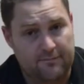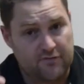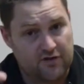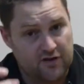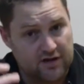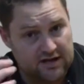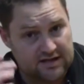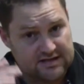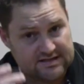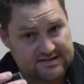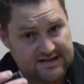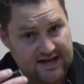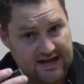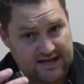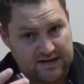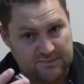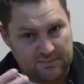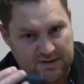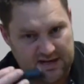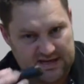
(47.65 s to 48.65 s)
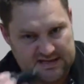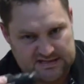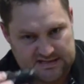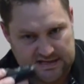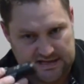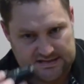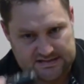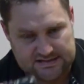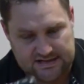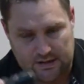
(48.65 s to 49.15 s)
the standard
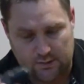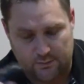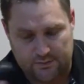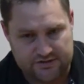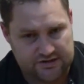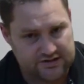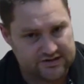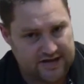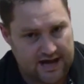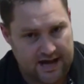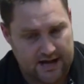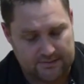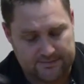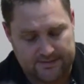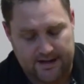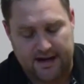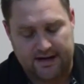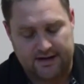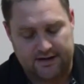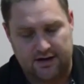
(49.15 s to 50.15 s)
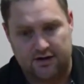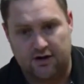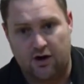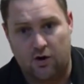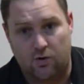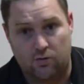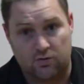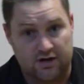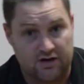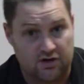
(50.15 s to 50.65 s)
PC sync, which is outdated and
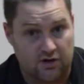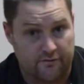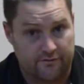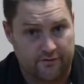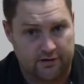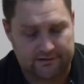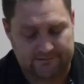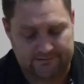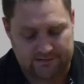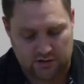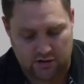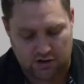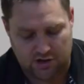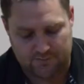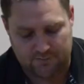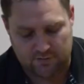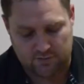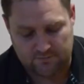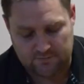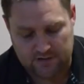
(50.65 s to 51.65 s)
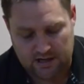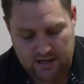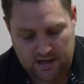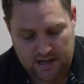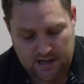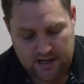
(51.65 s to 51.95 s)
old and not very reliable.